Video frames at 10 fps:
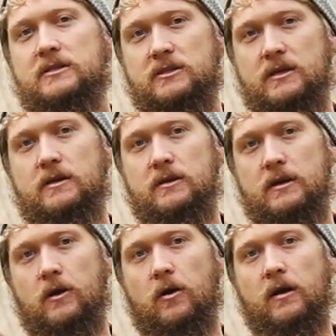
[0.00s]
seen
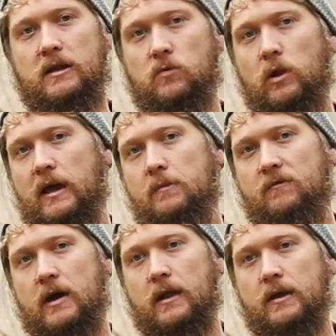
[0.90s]
here in the Willamette
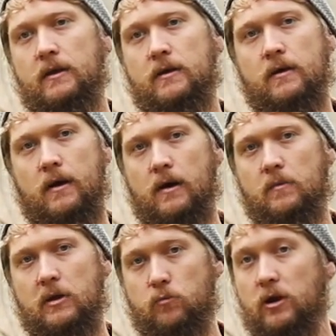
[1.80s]
Valley
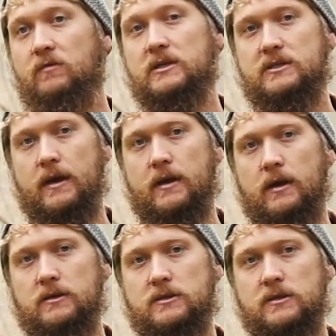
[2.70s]
um, in previous
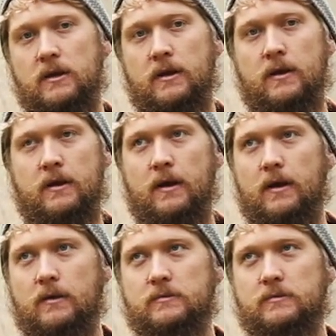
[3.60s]
decades. Uh,